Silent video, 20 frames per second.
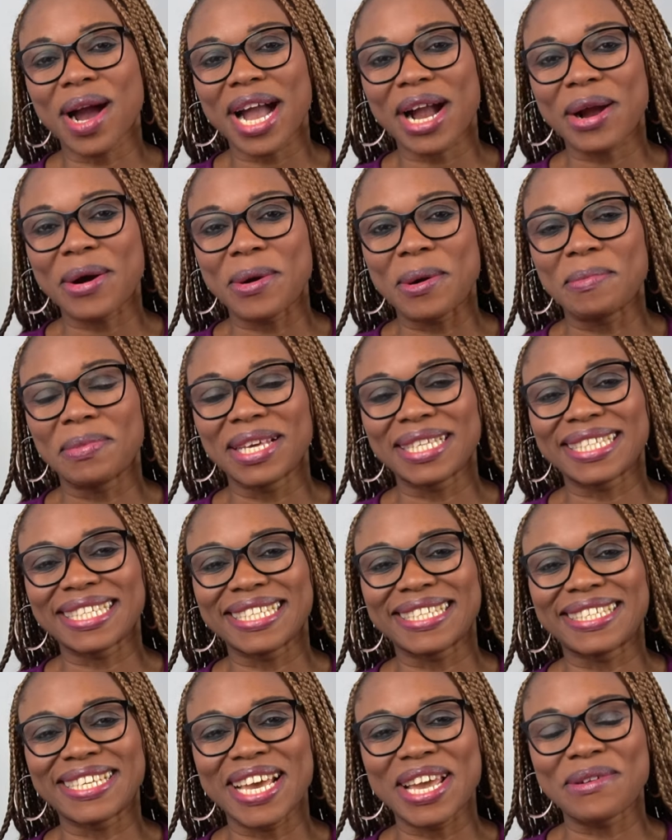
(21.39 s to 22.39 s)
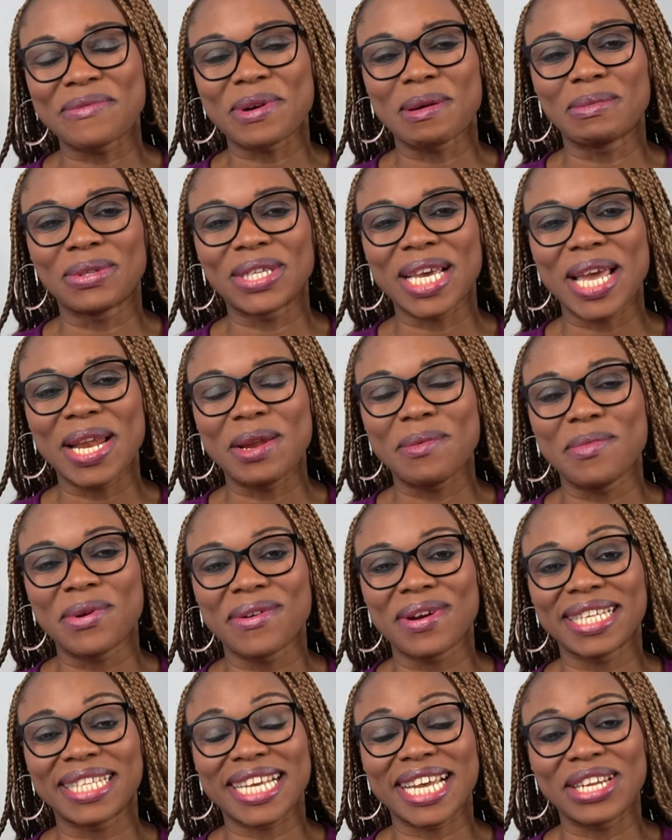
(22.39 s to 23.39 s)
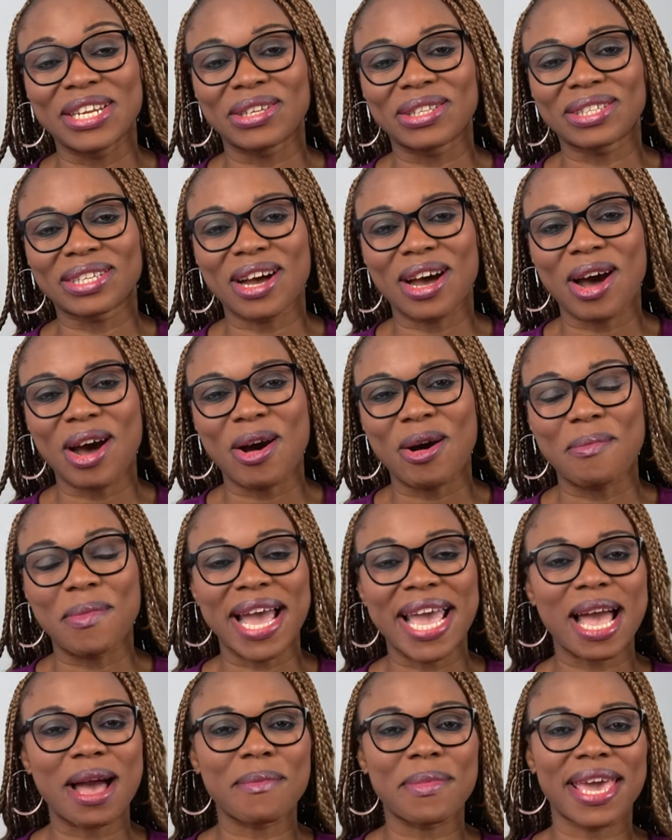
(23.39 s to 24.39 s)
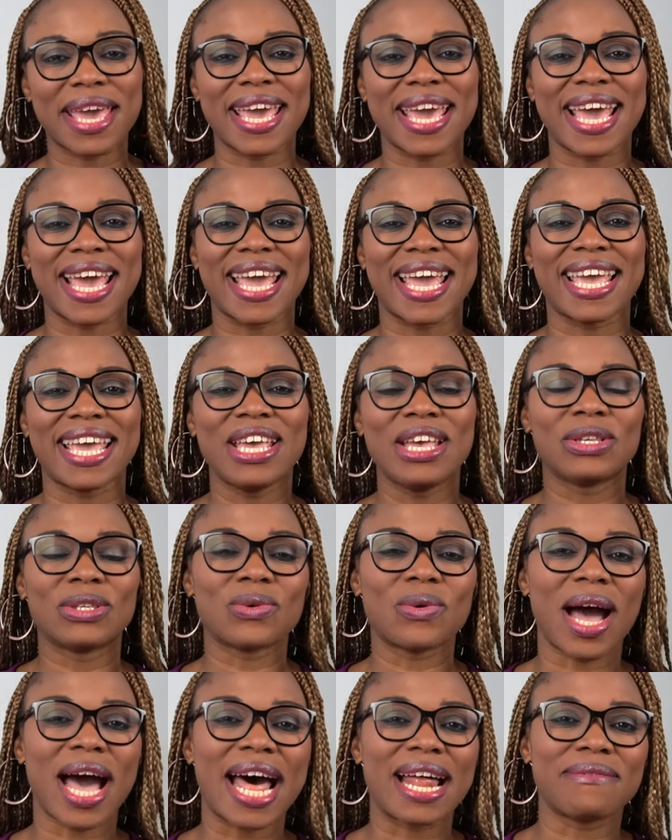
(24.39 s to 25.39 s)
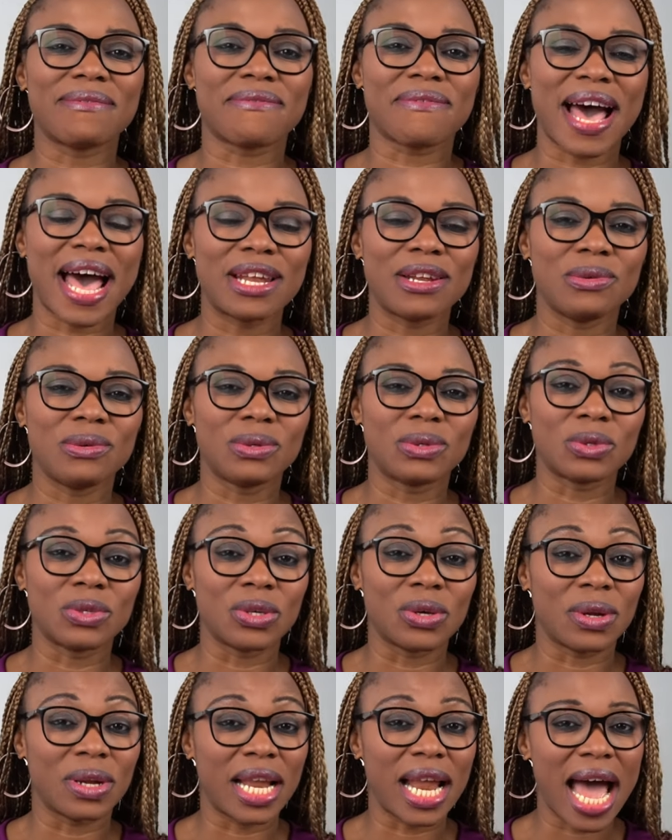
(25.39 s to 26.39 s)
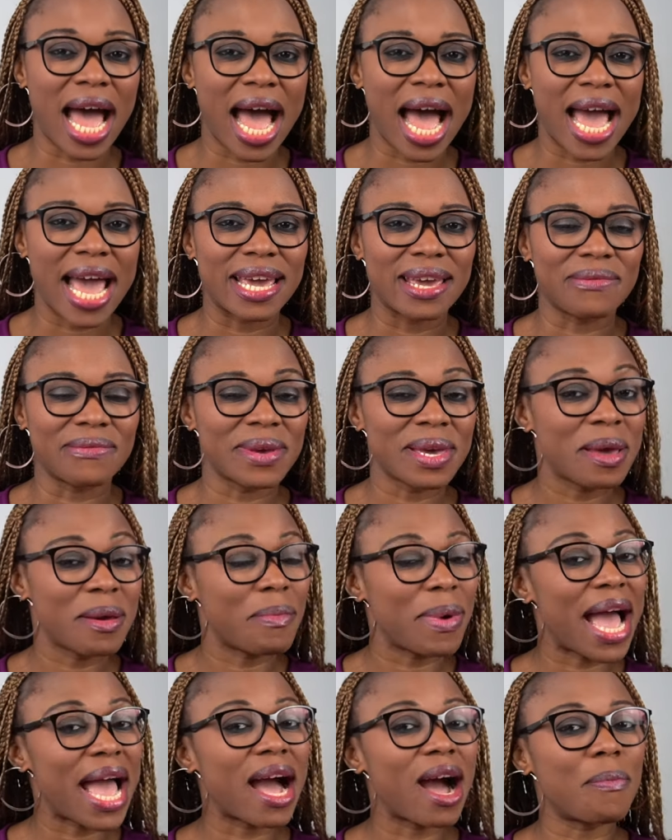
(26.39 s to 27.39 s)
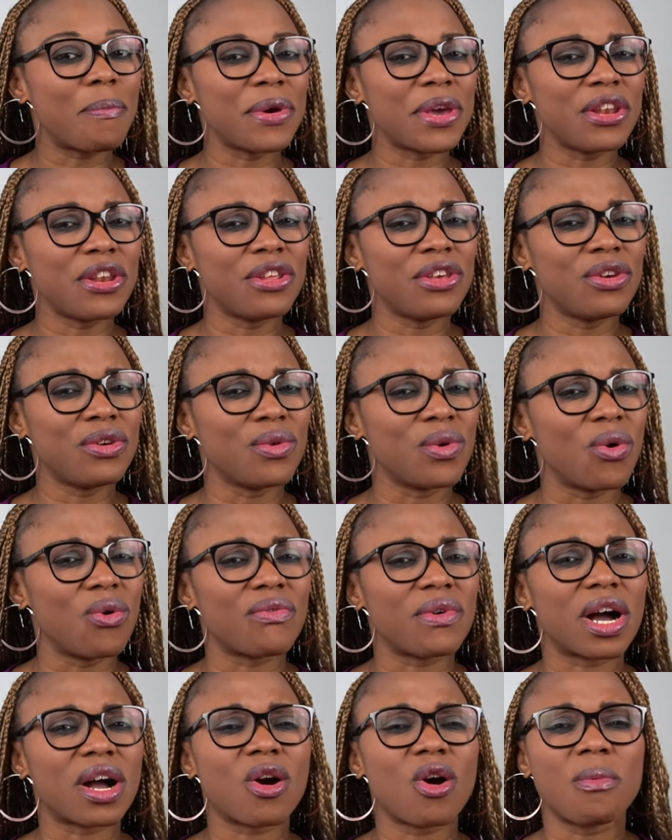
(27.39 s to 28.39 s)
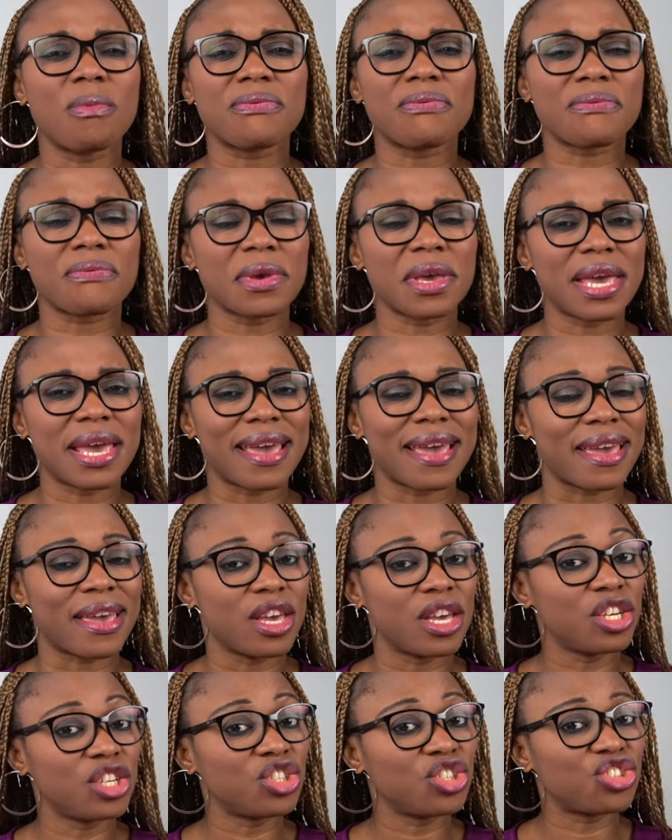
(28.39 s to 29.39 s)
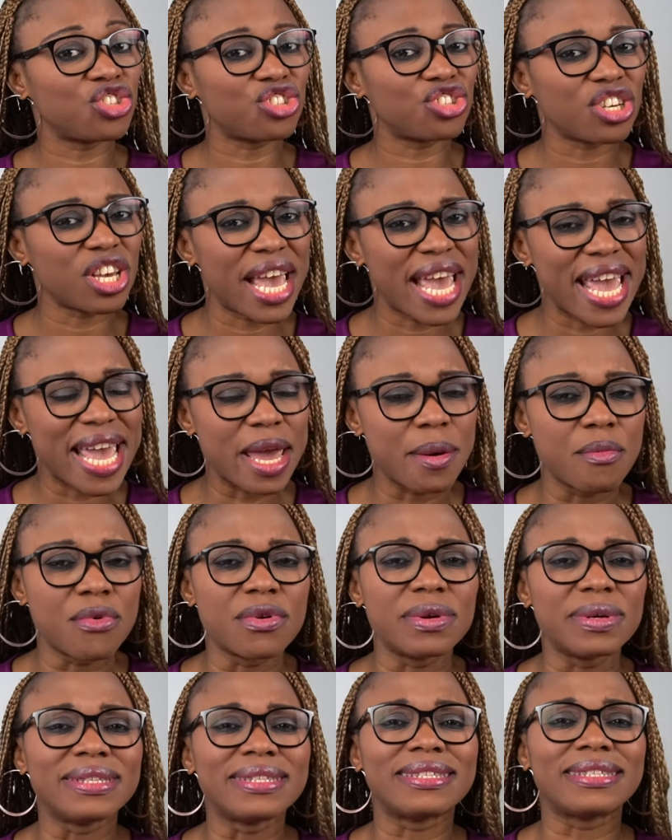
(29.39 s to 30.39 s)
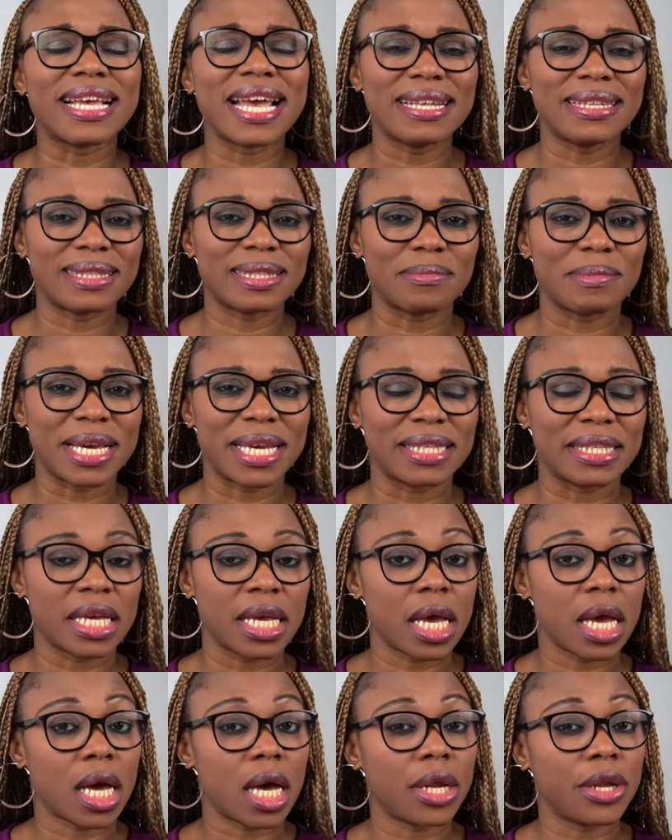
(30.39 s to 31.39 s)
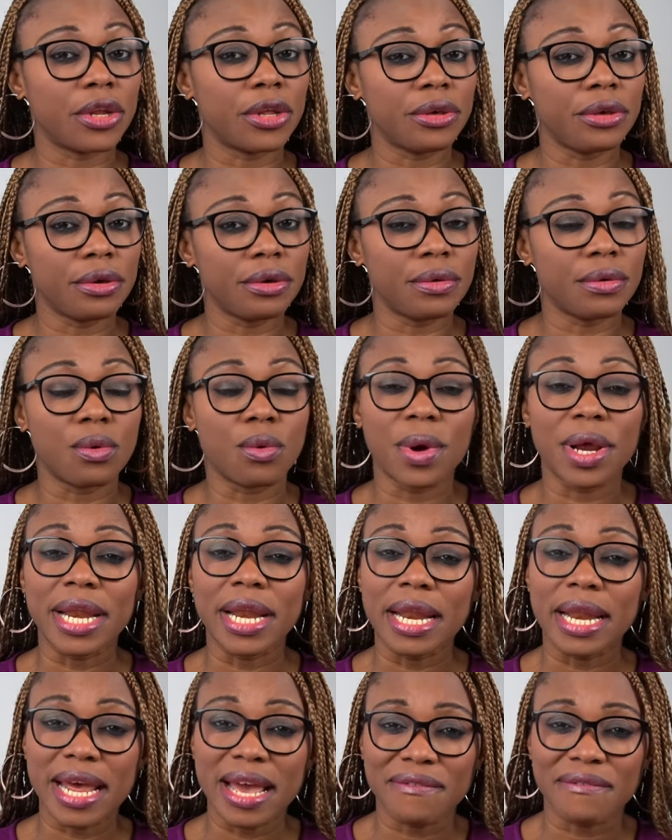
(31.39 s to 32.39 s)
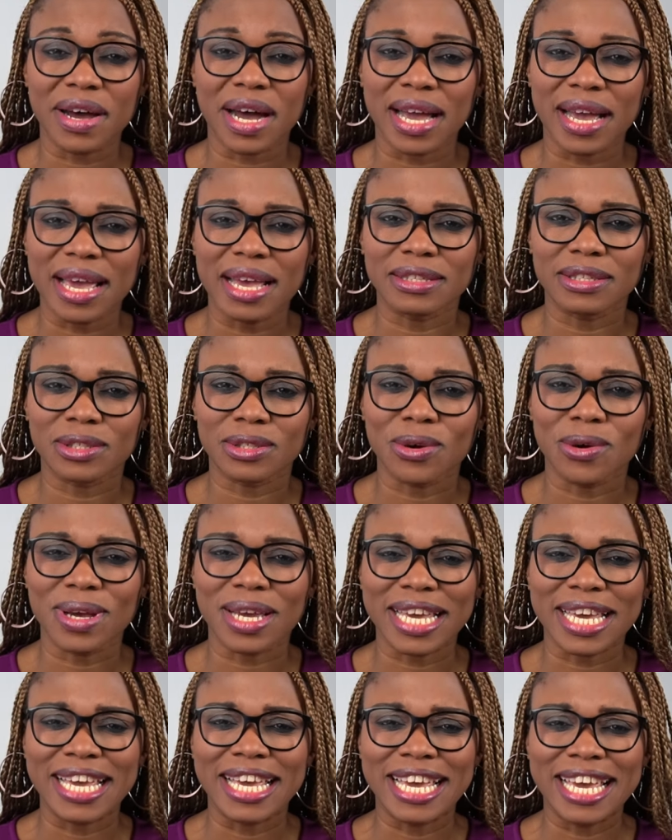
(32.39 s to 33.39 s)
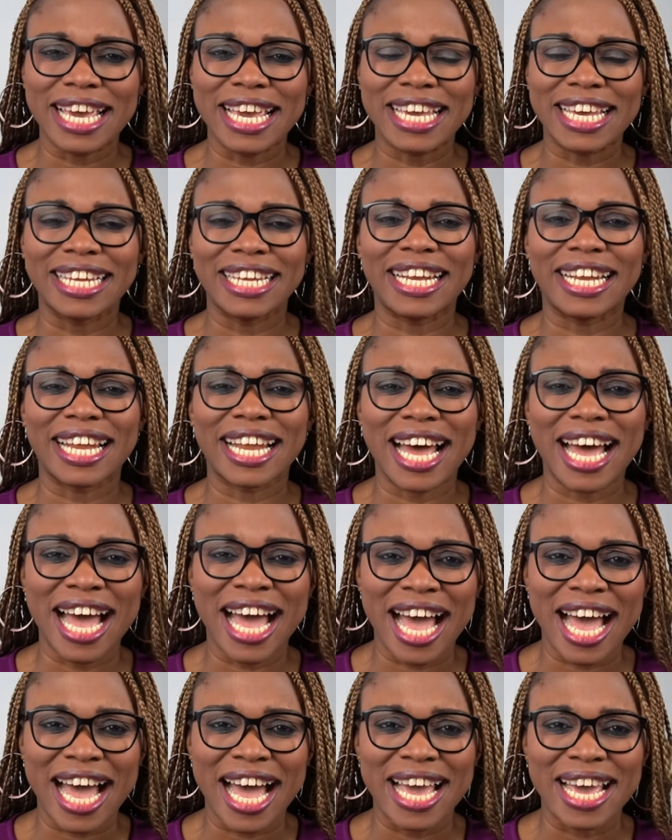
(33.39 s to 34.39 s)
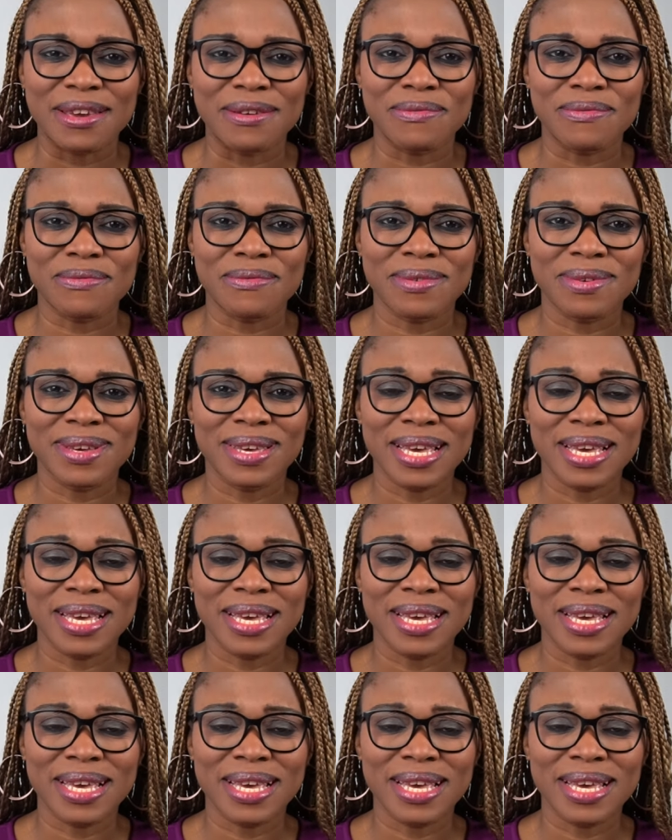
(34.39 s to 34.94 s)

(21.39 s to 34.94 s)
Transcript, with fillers: welcome. This is Jane from Janeliberated.com. I am here to add value to your life by helping you overcome fear, shame, resentment, and you will never get stuck again in life.